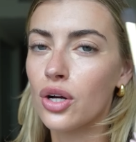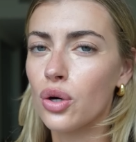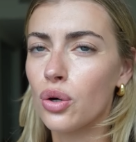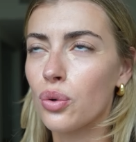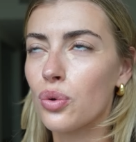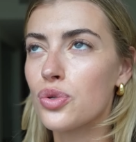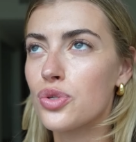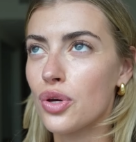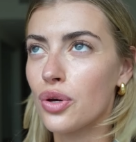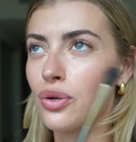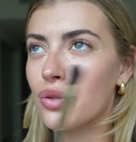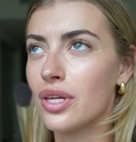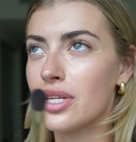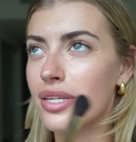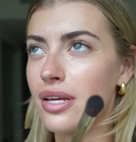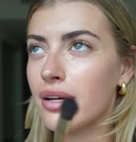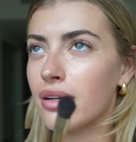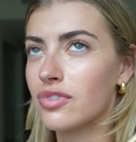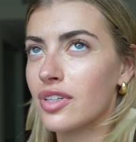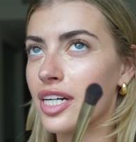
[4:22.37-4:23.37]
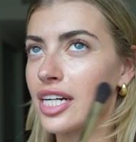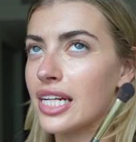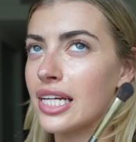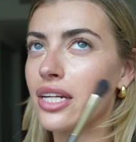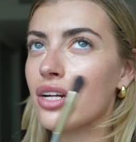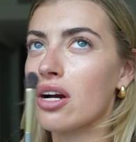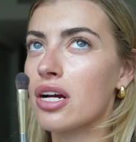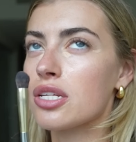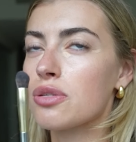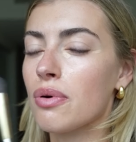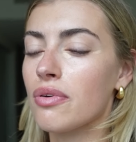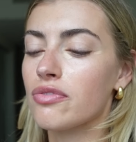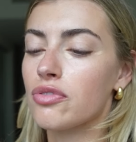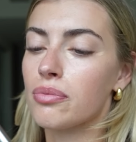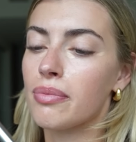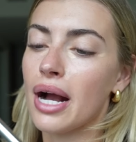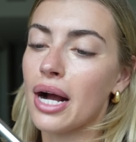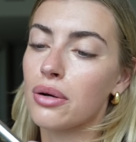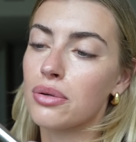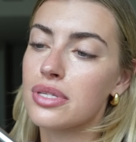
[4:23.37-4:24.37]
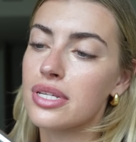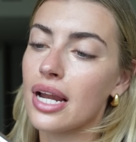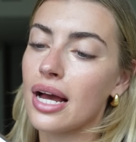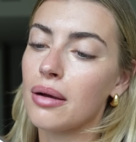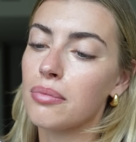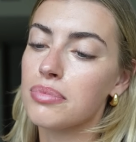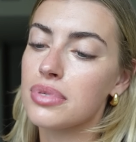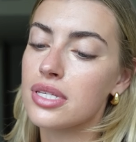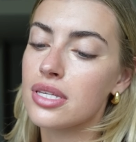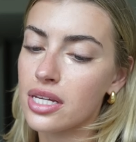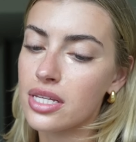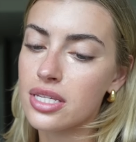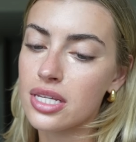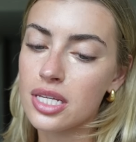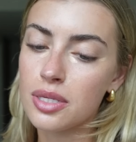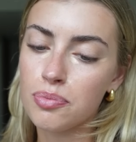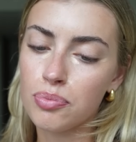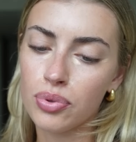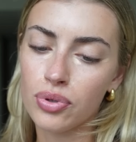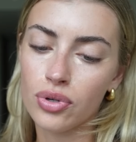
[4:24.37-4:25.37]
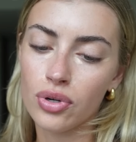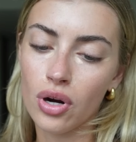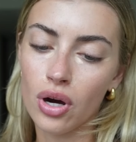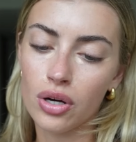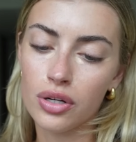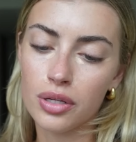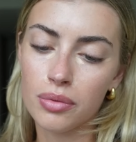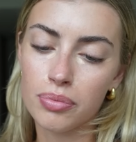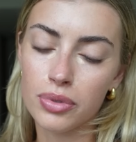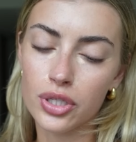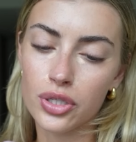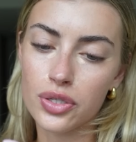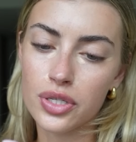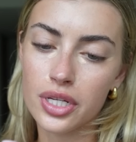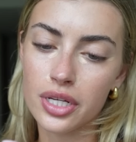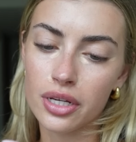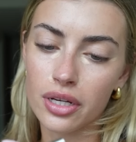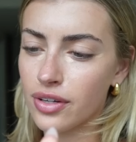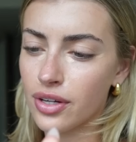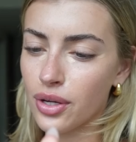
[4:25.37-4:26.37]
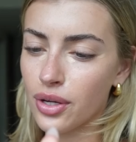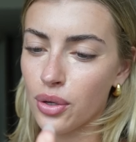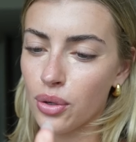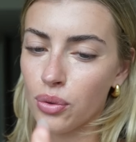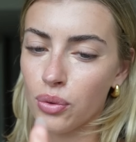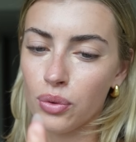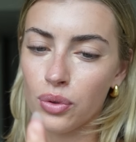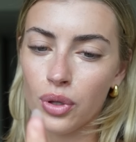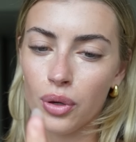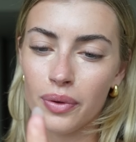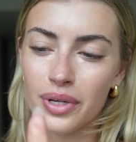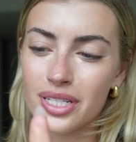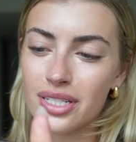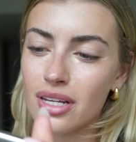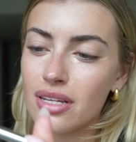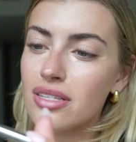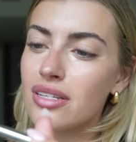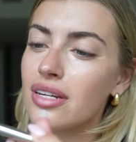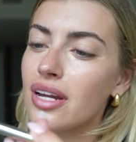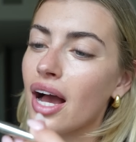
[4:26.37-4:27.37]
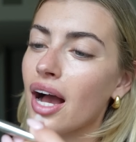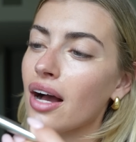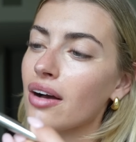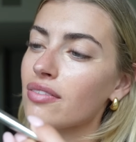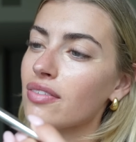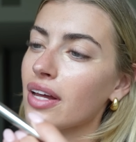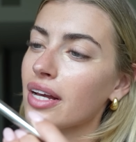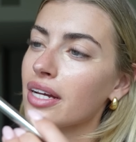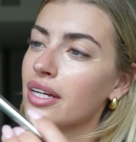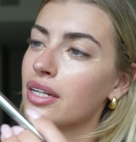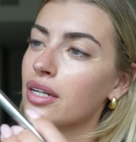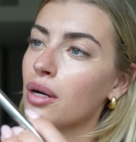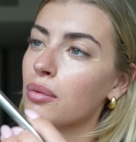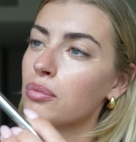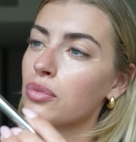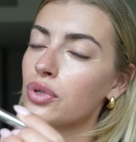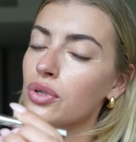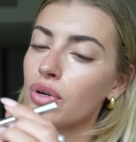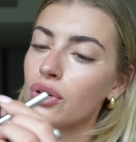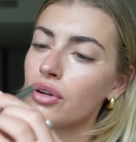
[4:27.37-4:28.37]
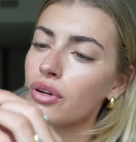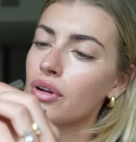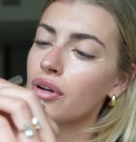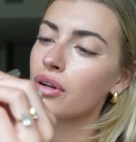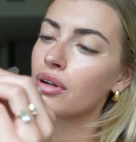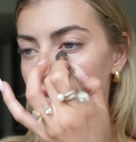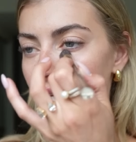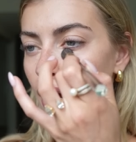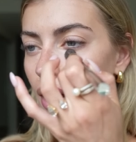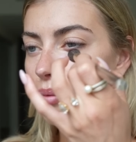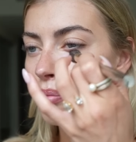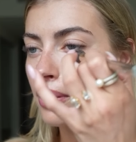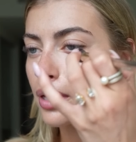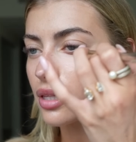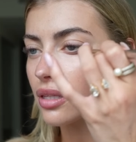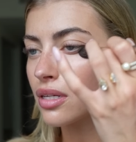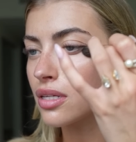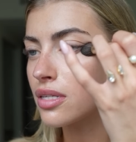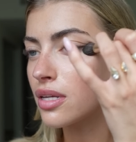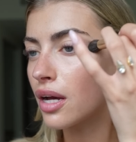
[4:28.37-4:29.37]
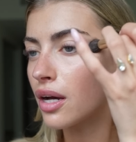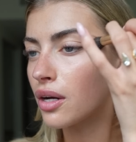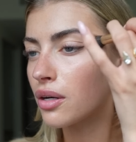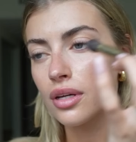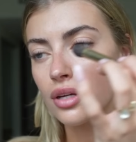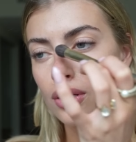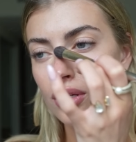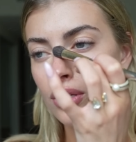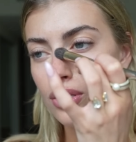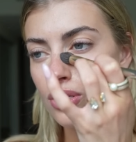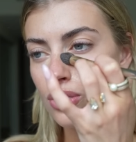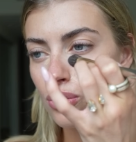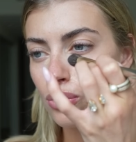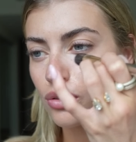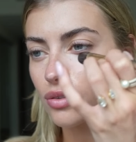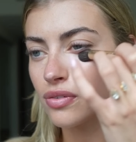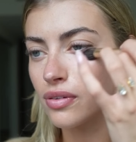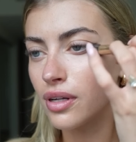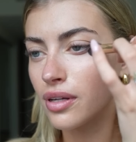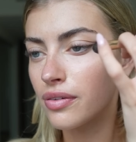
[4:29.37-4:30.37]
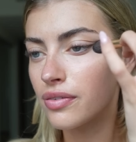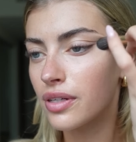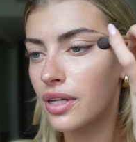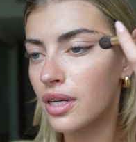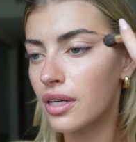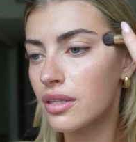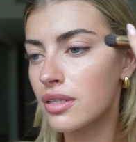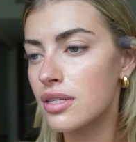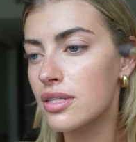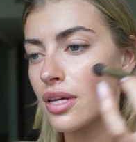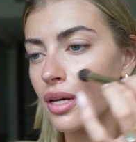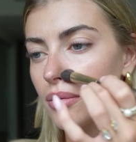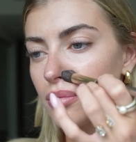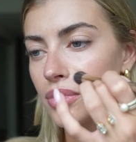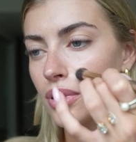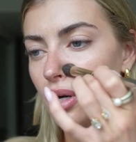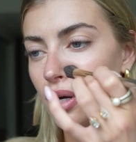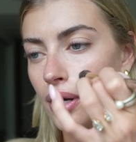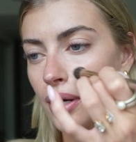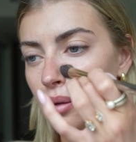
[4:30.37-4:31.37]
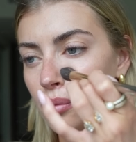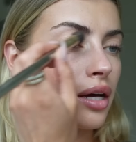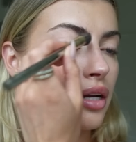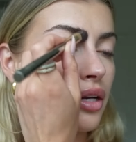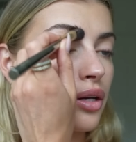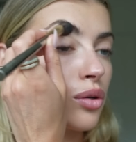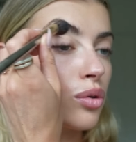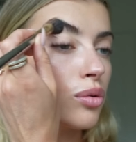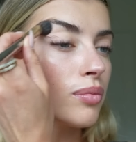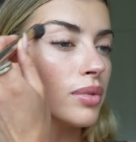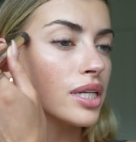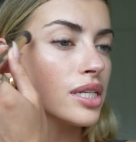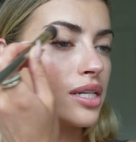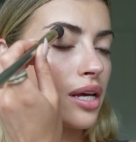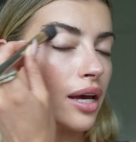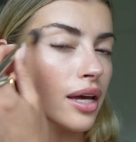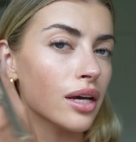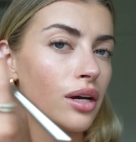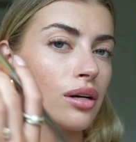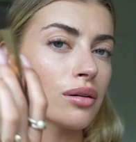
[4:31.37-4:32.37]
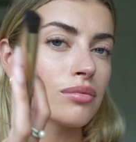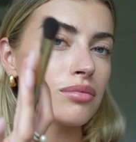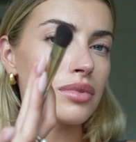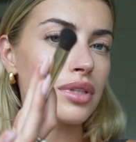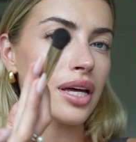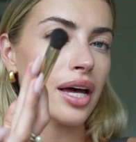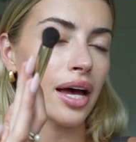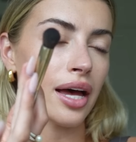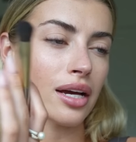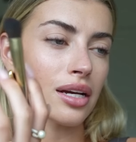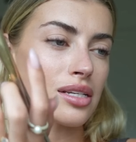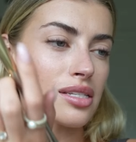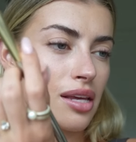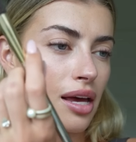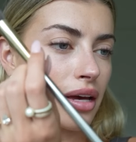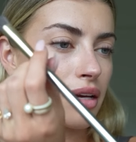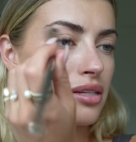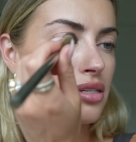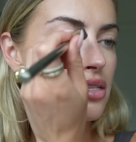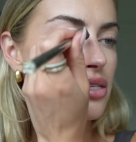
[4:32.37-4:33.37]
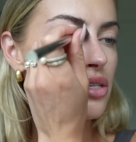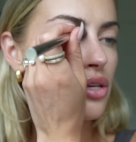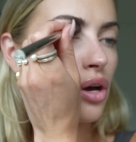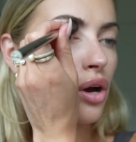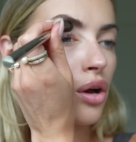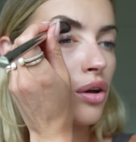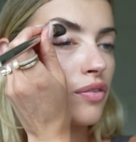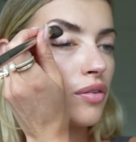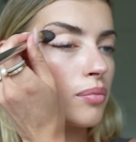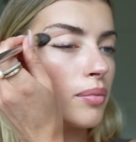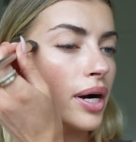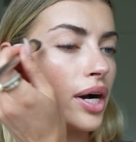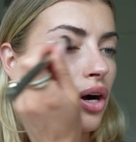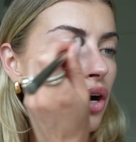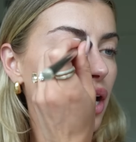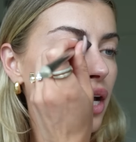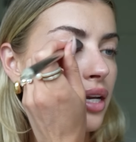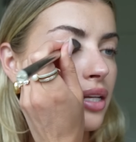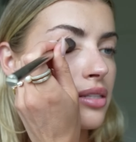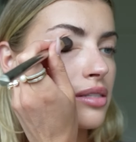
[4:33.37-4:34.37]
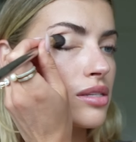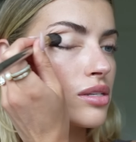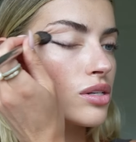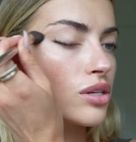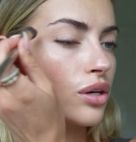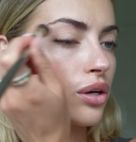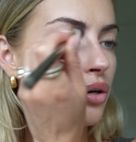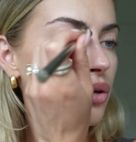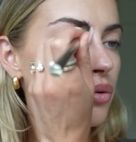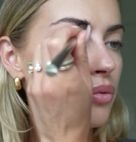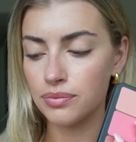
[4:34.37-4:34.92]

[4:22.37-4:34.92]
Also, there's a really nice one from Haus Labs. This is Prada Beauty, although it doesn't have like a number on. Tapping this out, sort of lifting at the same time. And I normally take the excess over my eyelids too.